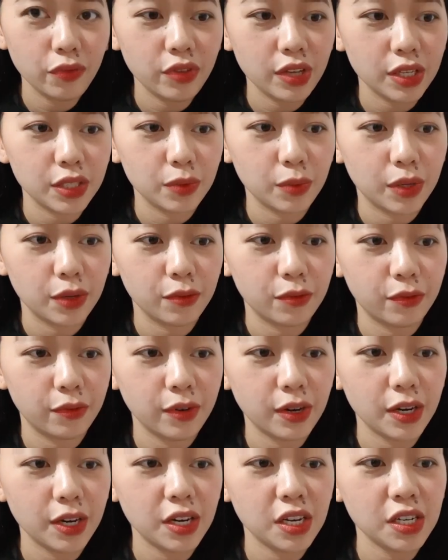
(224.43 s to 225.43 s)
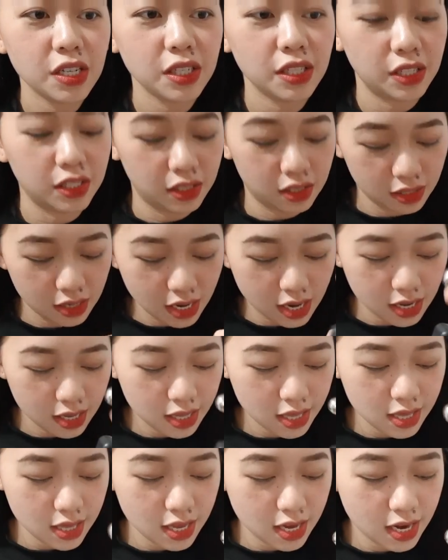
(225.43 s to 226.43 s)
this one first.
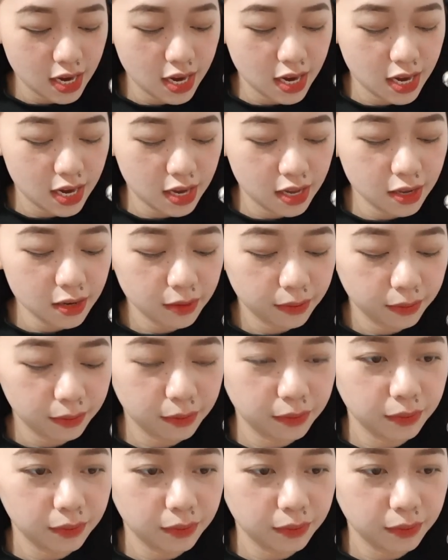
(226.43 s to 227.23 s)
And then,